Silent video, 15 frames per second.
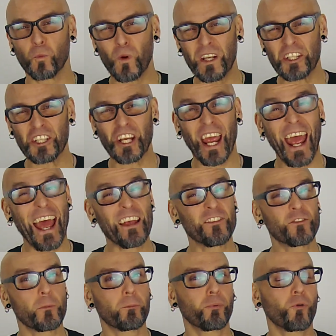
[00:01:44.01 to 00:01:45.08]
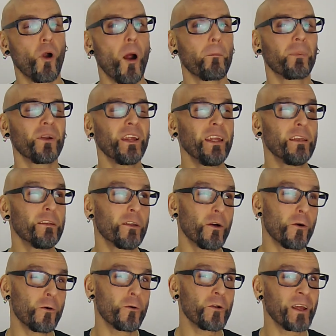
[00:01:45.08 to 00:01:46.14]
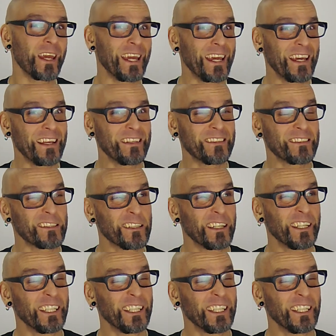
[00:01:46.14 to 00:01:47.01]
which has the property known as